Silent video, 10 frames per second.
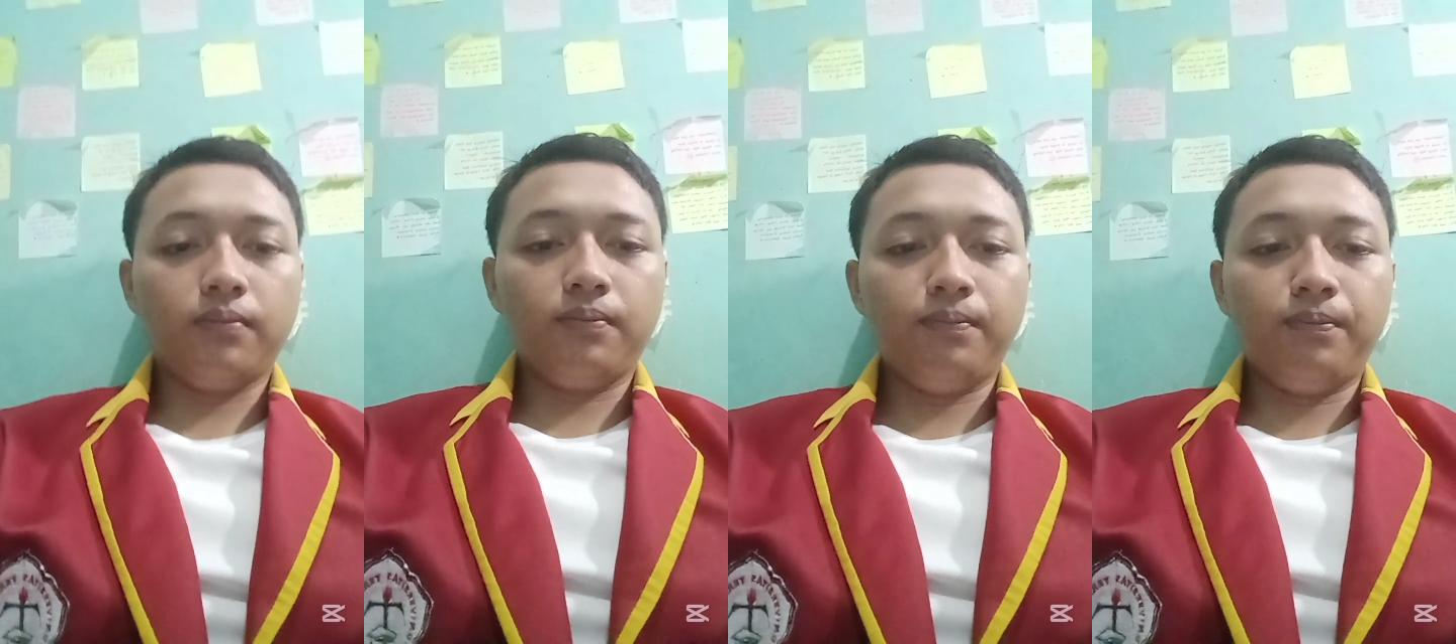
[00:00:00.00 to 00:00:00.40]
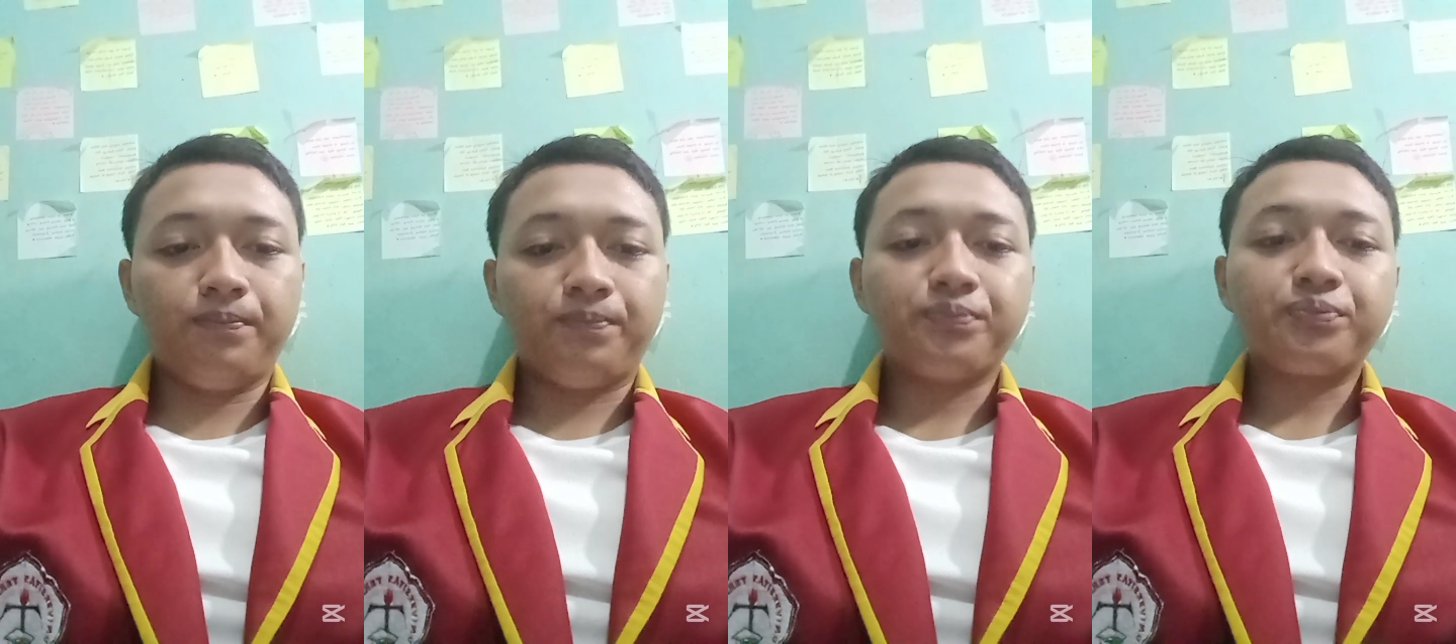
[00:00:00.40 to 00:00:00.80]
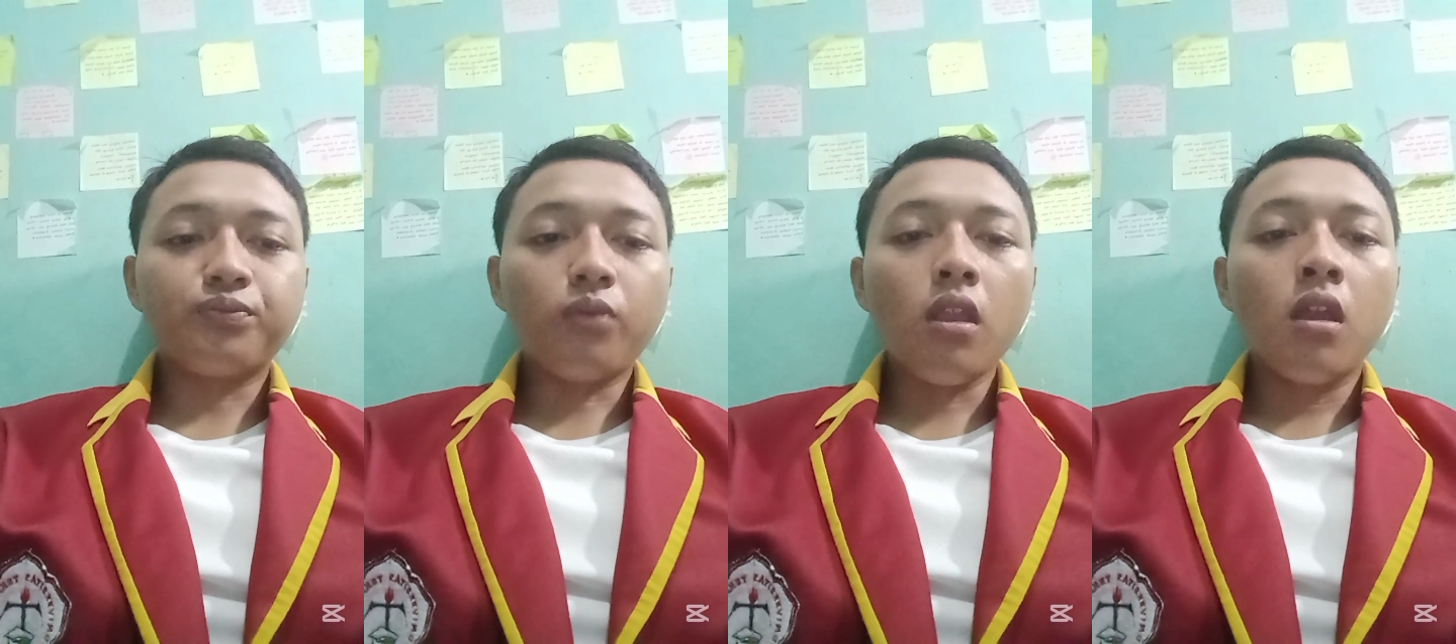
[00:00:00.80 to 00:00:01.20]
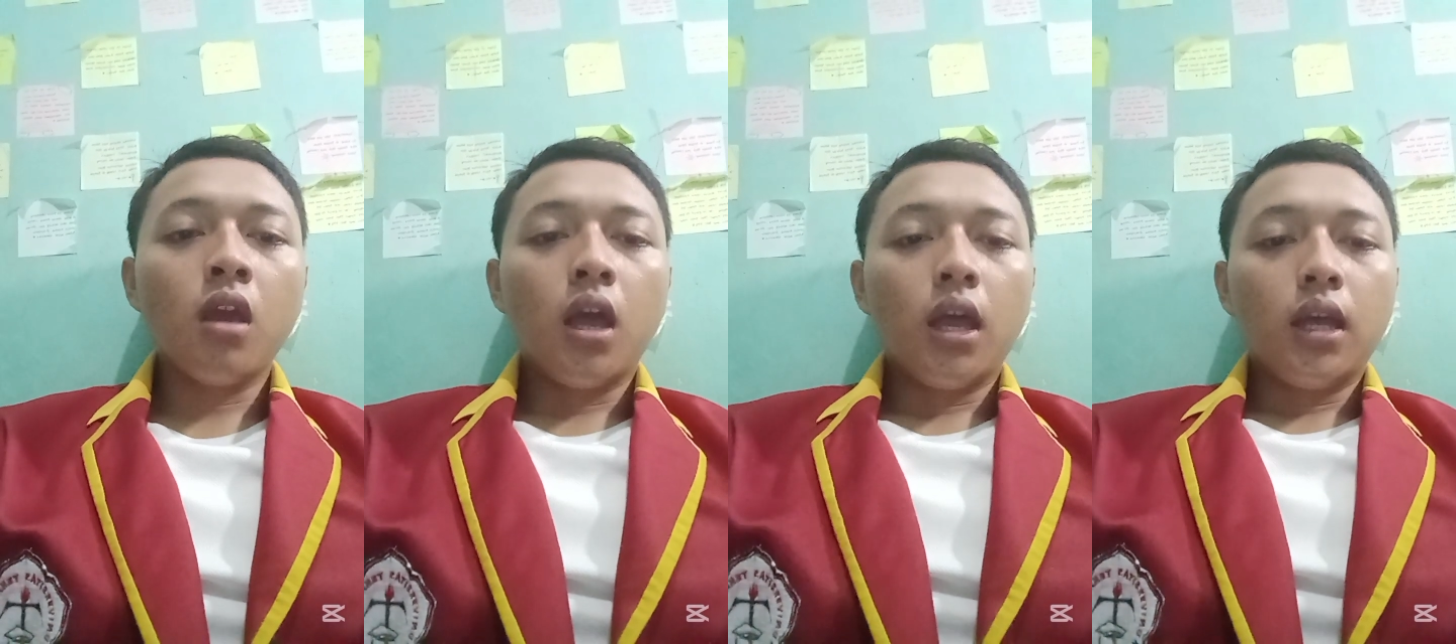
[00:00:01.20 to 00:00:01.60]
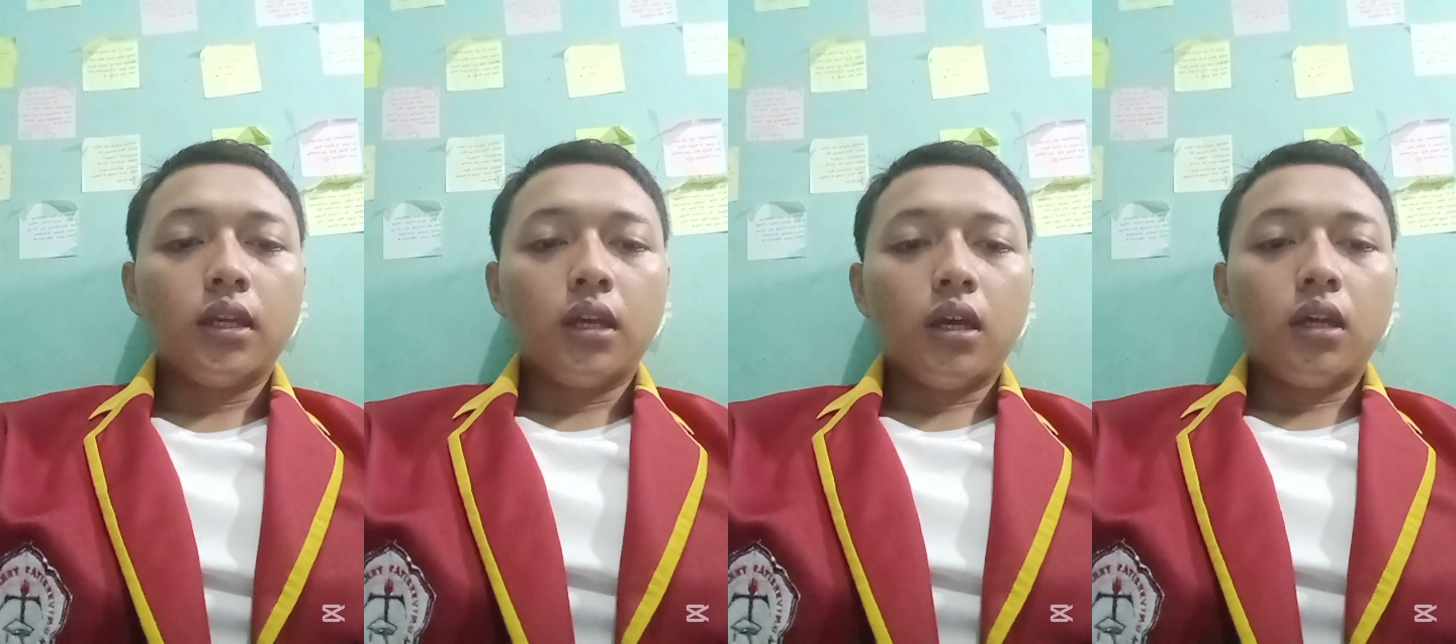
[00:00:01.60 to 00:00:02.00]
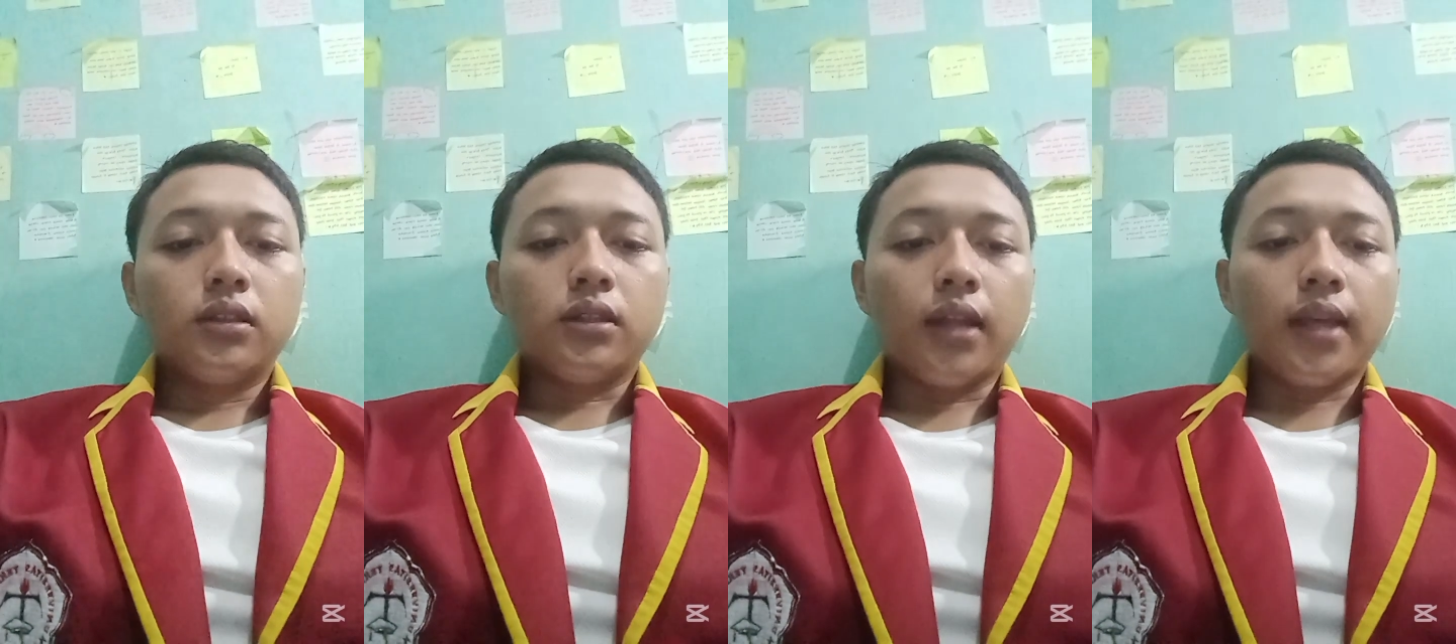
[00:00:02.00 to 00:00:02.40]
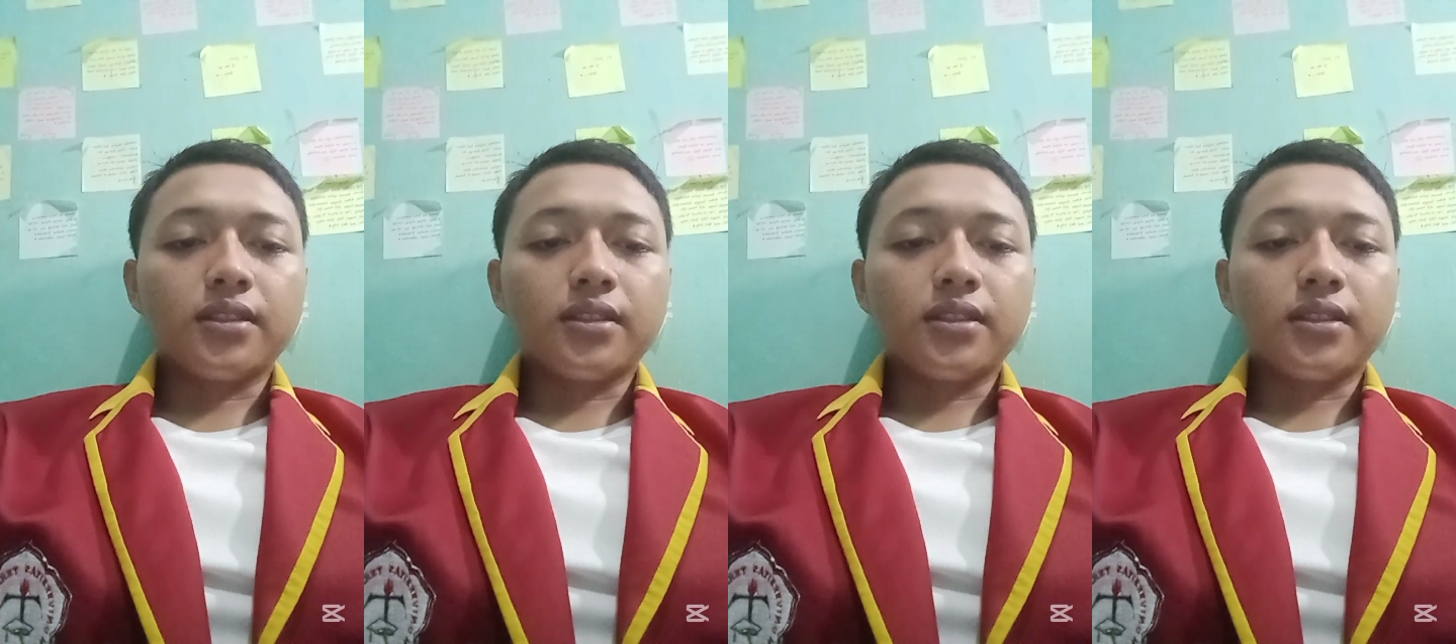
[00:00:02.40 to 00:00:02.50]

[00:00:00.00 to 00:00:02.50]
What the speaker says: The next